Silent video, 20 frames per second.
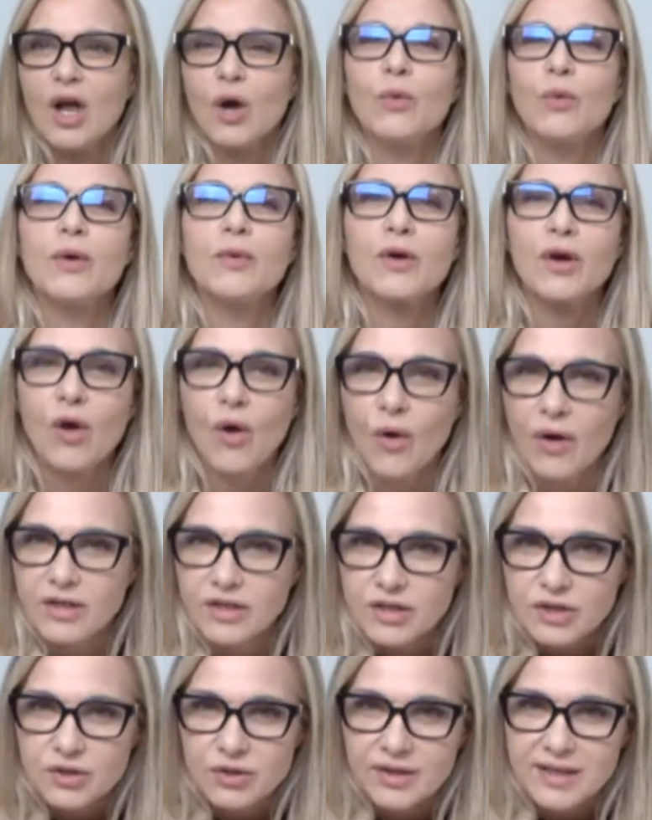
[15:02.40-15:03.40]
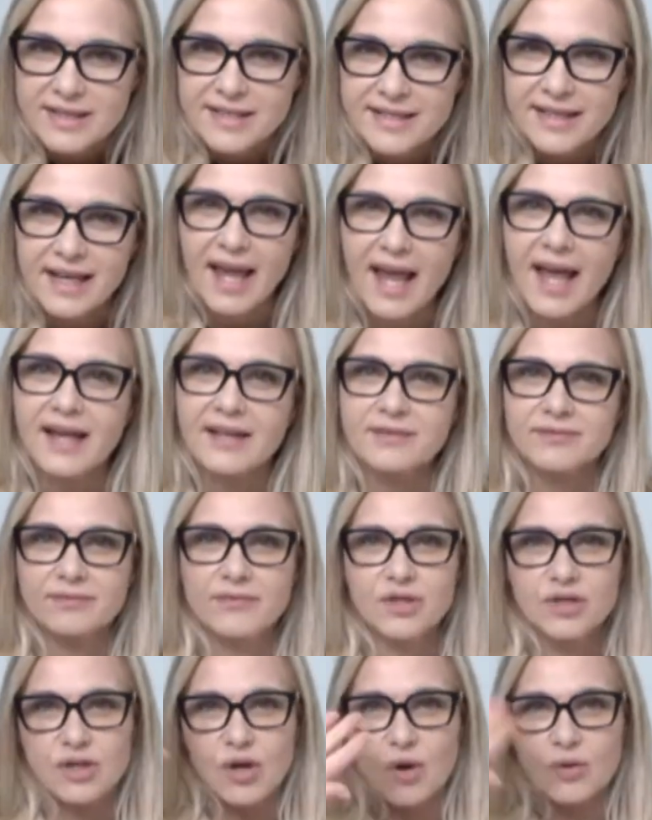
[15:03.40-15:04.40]
we were going to do this again.
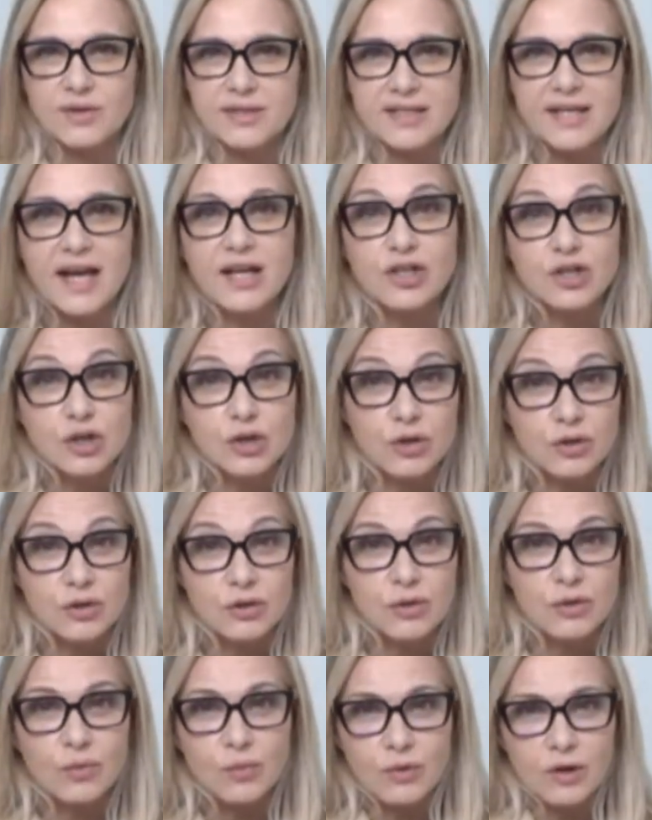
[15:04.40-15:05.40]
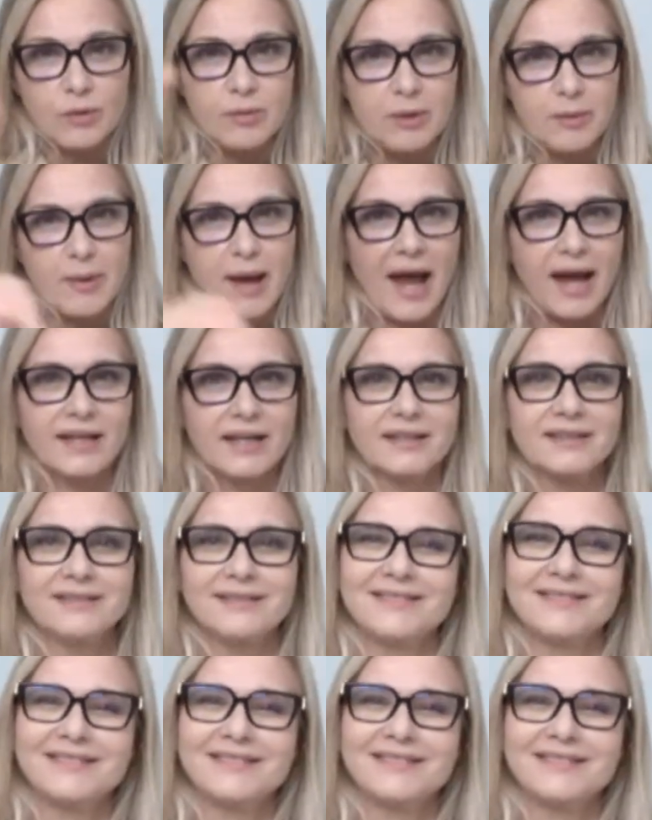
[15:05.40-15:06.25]
So stay tuned. We'll be back.